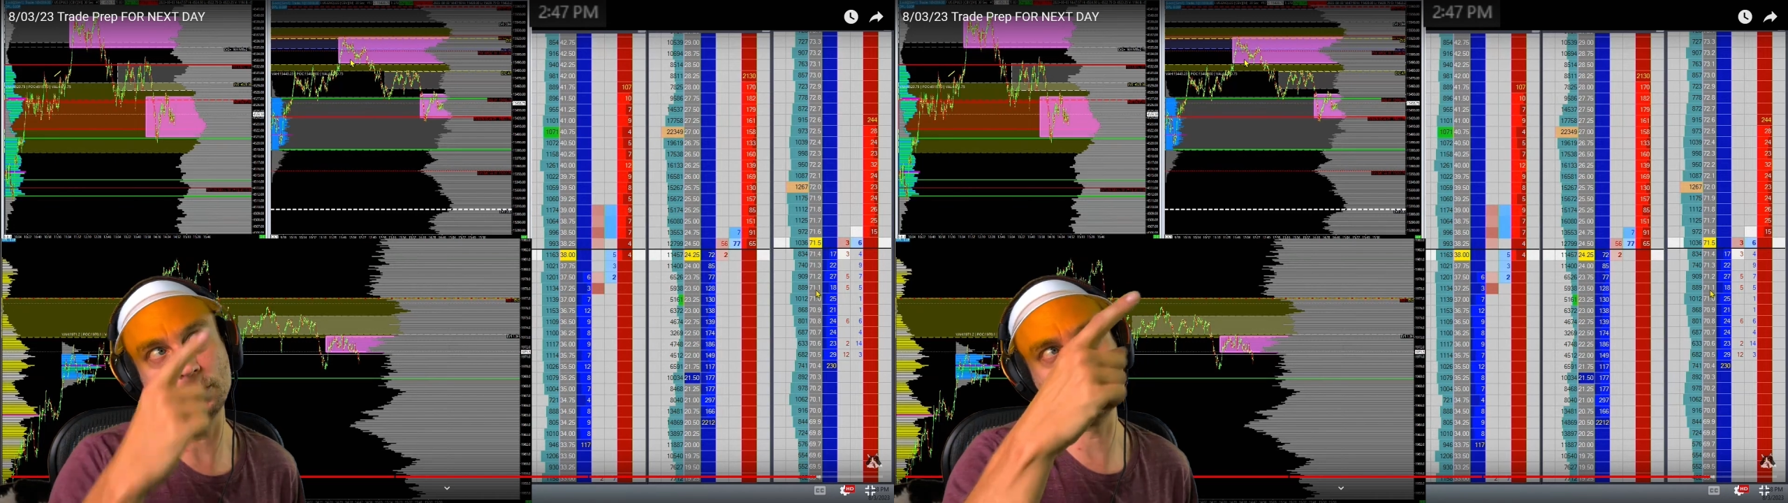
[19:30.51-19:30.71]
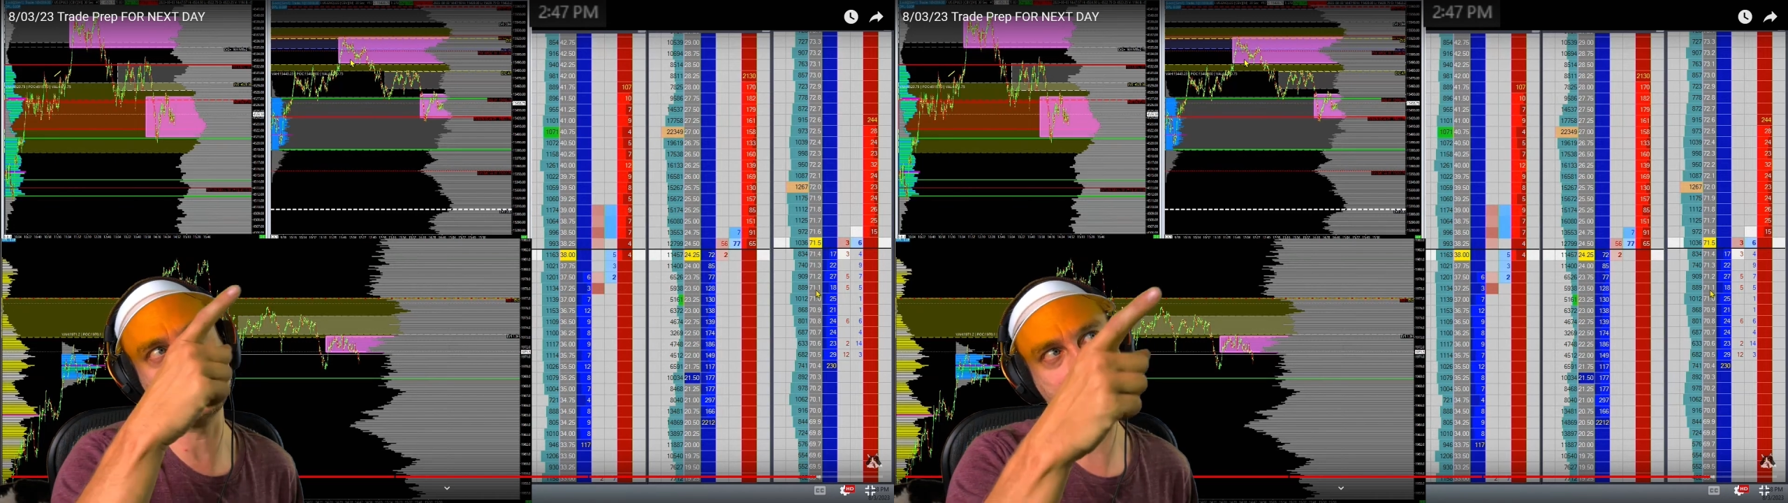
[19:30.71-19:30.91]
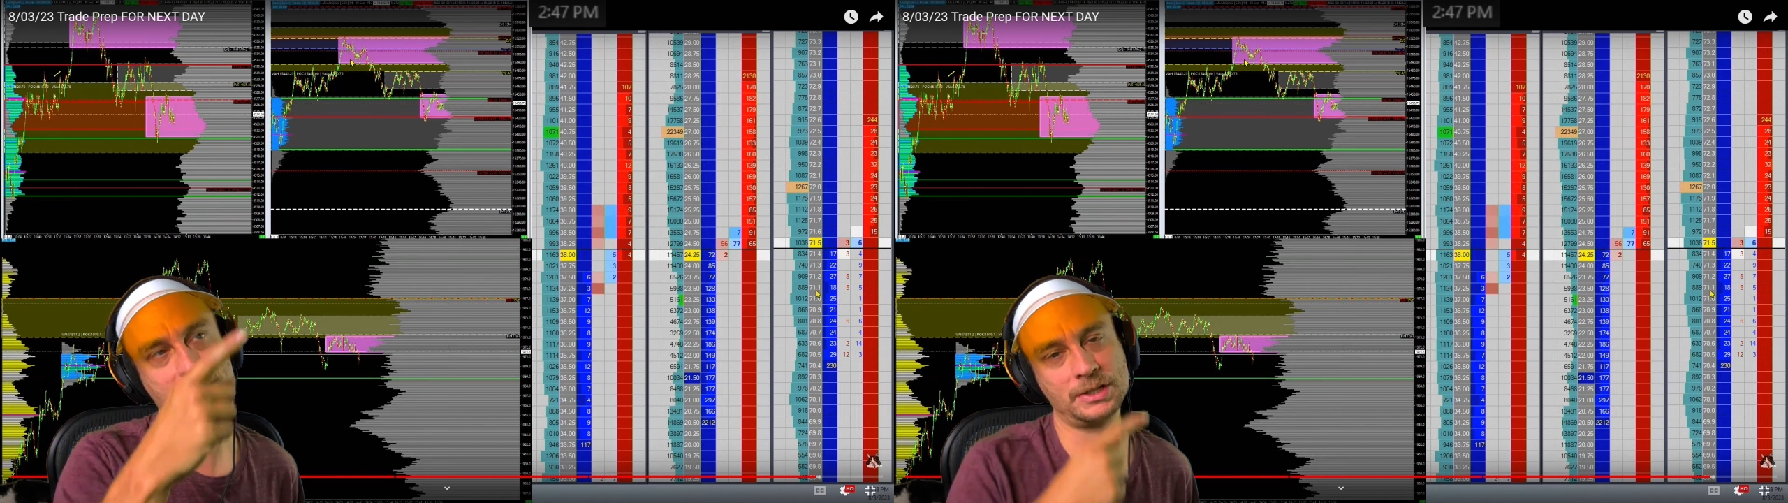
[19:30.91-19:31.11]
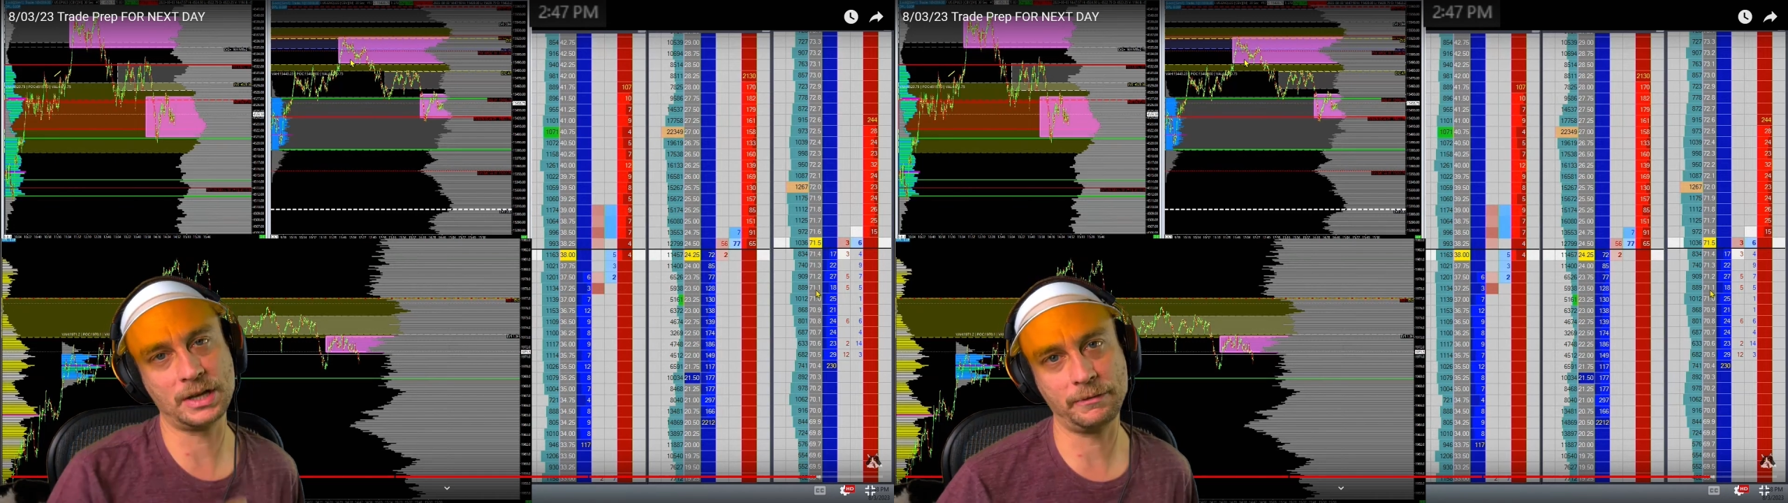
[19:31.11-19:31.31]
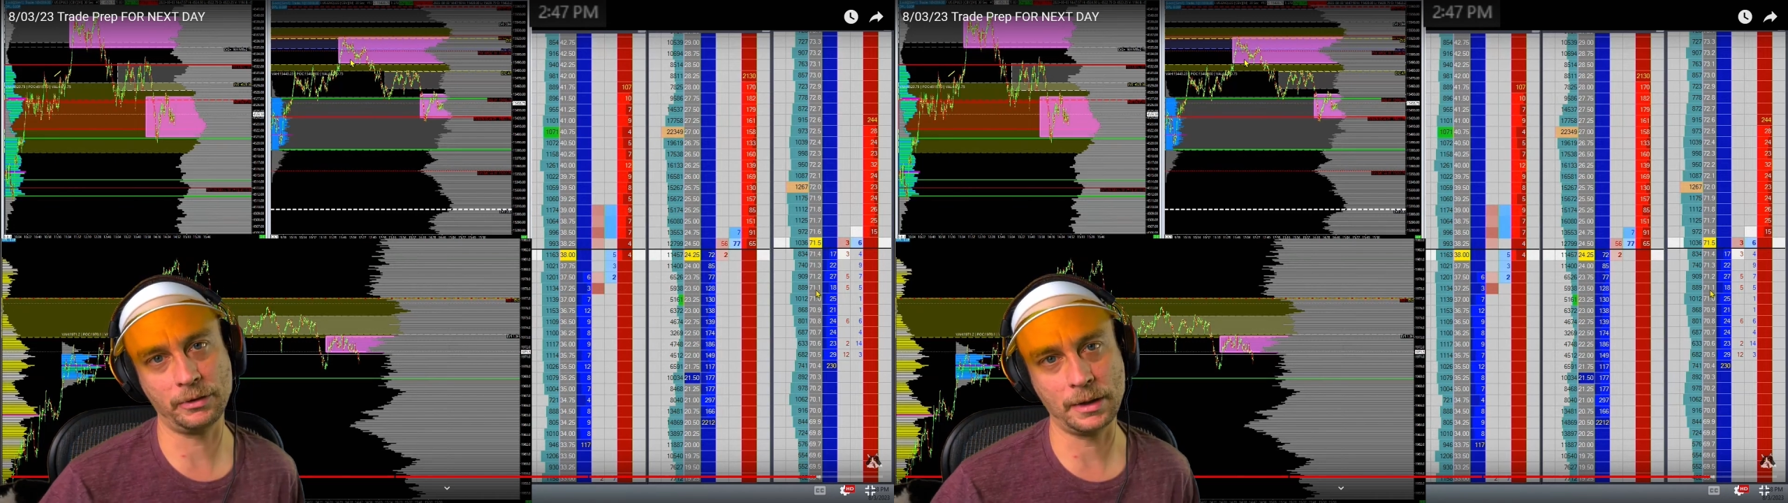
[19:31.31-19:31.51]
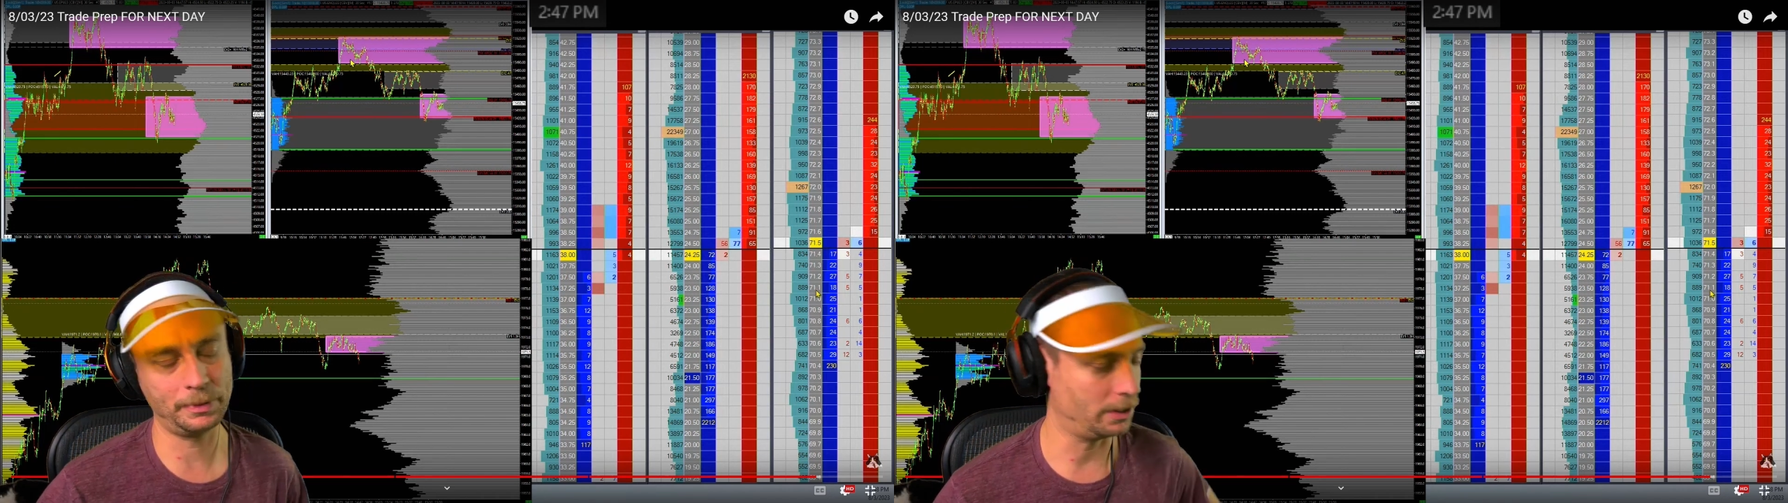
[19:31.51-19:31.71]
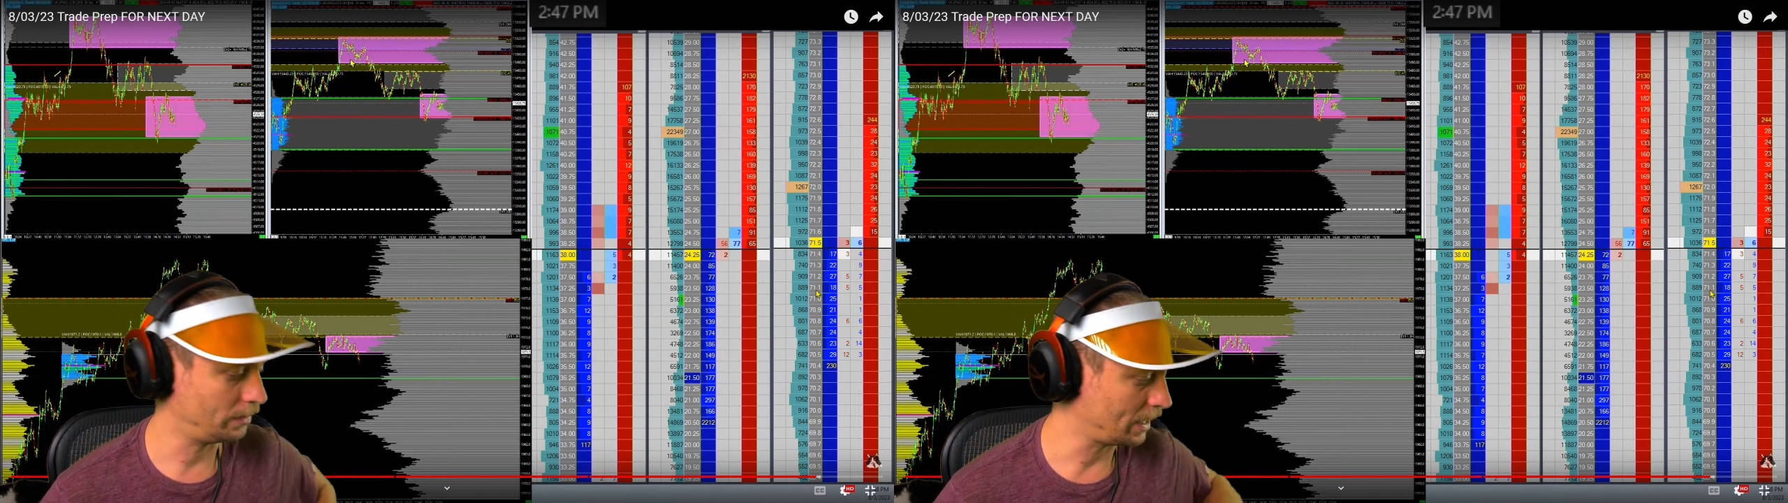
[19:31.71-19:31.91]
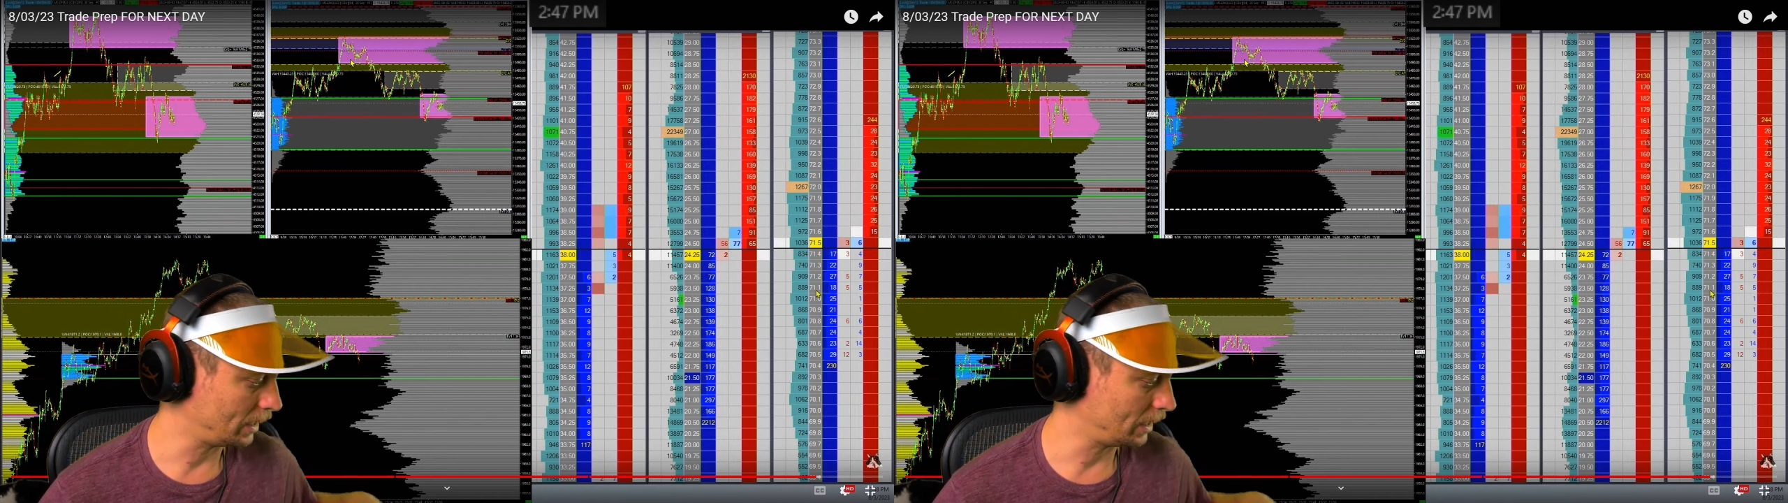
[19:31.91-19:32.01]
resistance level up here that I